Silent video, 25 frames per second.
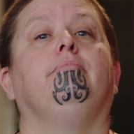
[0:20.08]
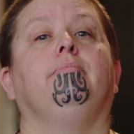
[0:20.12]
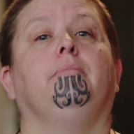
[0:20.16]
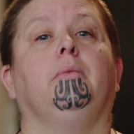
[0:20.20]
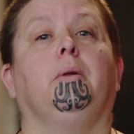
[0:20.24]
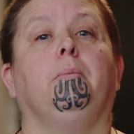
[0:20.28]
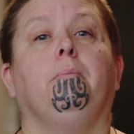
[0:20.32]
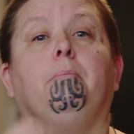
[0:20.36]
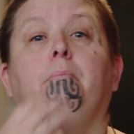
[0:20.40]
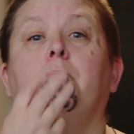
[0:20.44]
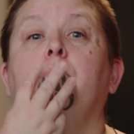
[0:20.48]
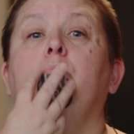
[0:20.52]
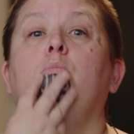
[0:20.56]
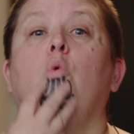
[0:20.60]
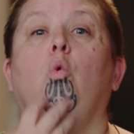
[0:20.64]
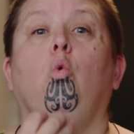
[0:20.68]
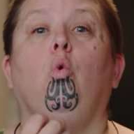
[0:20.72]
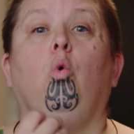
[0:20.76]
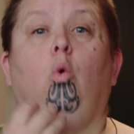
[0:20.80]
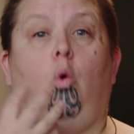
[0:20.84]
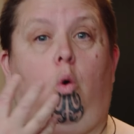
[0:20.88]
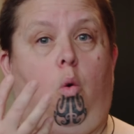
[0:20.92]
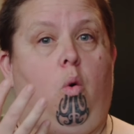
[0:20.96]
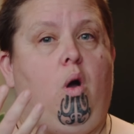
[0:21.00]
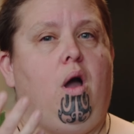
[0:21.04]
a moko
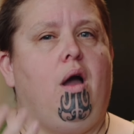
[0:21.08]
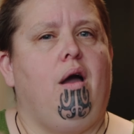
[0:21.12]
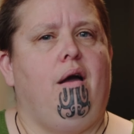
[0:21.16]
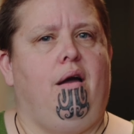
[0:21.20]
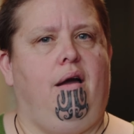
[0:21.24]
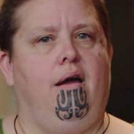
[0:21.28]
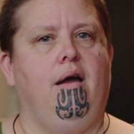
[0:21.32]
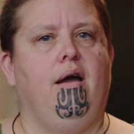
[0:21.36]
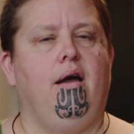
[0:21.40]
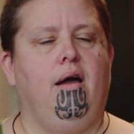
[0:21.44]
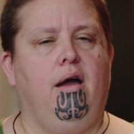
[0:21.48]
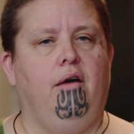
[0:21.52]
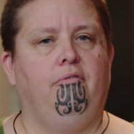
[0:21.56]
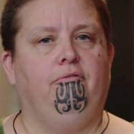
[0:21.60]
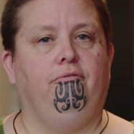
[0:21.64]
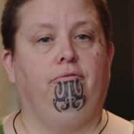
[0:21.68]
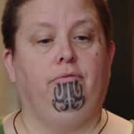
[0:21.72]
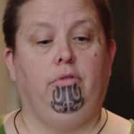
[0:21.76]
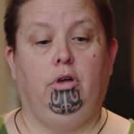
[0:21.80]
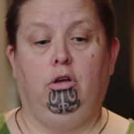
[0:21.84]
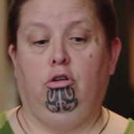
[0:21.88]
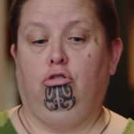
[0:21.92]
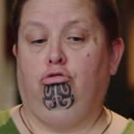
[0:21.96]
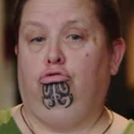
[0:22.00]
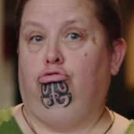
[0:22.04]
kowai,
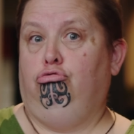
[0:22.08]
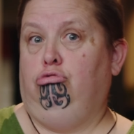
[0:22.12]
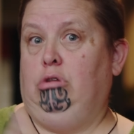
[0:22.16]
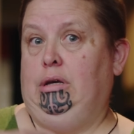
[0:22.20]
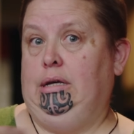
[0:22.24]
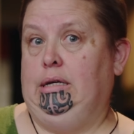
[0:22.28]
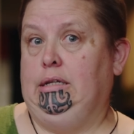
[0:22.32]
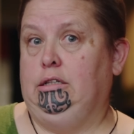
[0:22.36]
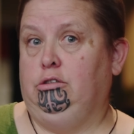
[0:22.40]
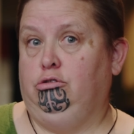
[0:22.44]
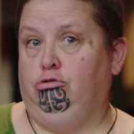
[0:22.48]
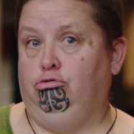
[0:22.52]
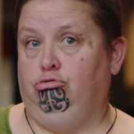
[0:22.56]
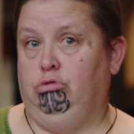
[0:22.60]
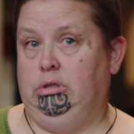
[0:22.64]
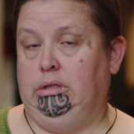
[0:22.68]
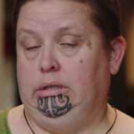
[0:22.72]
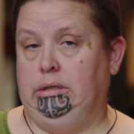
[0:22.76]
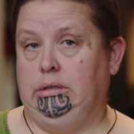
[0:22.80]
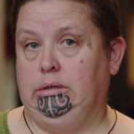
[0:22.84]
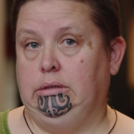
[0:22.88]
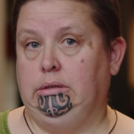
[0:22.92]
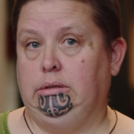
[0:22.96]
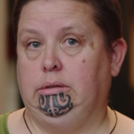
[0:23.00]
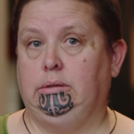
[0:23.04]
I'm wearing a
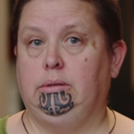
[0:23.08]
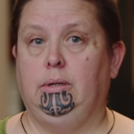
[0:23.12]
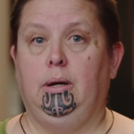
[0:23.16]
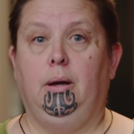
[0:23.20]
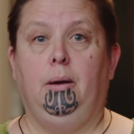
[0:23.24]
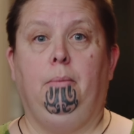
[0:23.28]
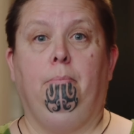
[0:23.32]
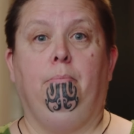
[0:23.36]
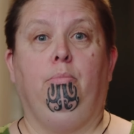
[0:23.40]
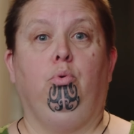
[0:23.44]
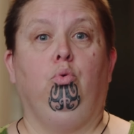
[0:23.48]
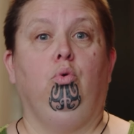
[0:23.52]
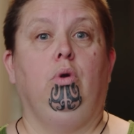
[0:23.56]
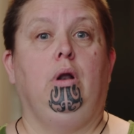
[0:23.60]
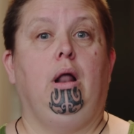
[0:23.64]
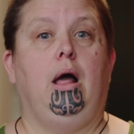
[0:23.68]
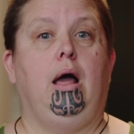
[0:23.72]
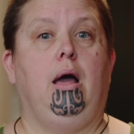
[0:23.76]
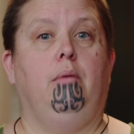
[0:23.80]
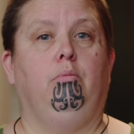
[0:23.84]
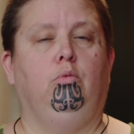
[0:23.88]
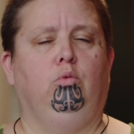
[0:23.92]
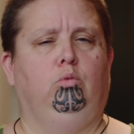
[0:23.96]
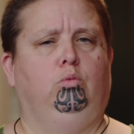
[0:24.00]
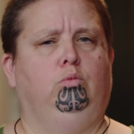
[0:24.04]
green dress,
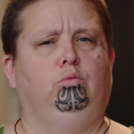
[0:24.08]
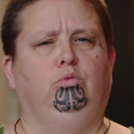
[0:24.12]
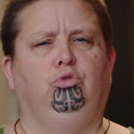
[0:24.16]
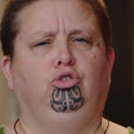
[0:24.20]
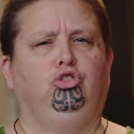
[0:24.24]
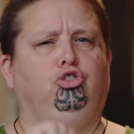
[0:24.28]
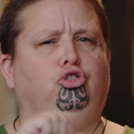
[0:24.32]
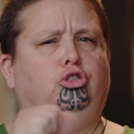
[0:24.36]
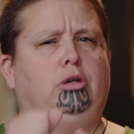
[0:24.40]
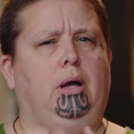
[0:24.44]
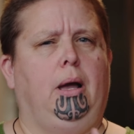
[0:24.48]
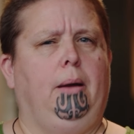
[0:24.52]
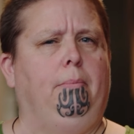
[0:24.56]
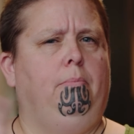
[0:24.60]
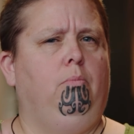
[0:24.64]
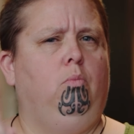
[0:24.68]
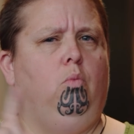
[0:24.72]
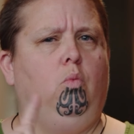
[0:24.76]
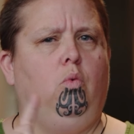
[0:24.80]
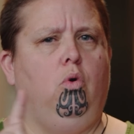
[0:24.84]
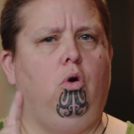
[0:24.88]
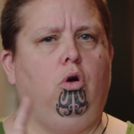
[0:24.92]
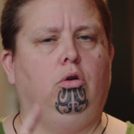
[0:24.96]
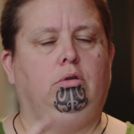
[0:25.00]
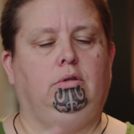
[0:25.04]
and a pounamu,
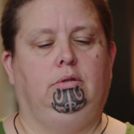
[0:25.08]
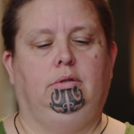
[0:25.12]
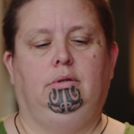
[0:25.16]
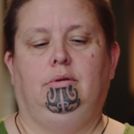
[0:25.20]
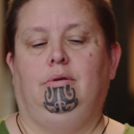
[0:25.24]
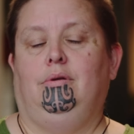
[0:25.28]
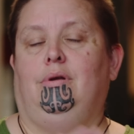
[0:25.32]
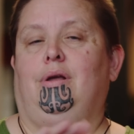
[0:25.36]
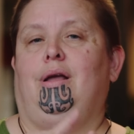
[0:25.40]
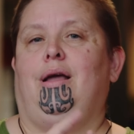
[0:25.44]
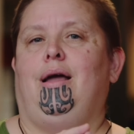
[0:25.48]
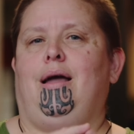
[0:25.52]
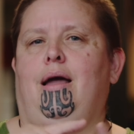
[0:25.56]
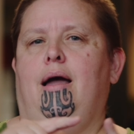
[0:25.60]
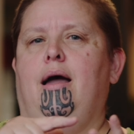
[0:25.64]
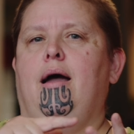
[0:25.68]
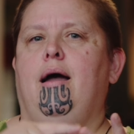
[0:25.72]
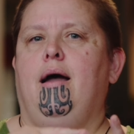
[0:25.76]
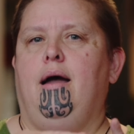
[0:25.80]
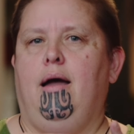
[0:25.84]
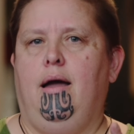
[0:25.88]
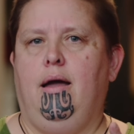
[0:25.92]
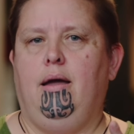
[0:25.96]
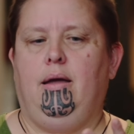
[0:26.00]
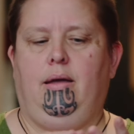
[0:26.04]
he
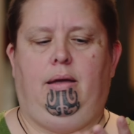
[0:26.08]
matau,